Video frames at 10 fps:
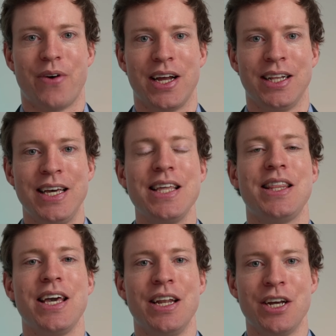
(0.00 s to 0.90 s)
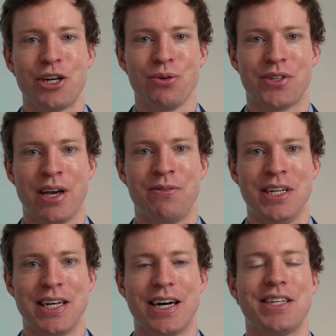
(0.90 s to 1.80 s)
Finally, the initial
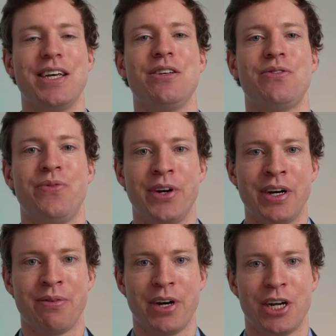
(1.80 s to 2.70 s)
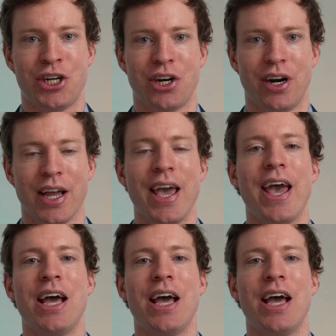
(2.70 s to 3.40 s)
safety data is very reassuring,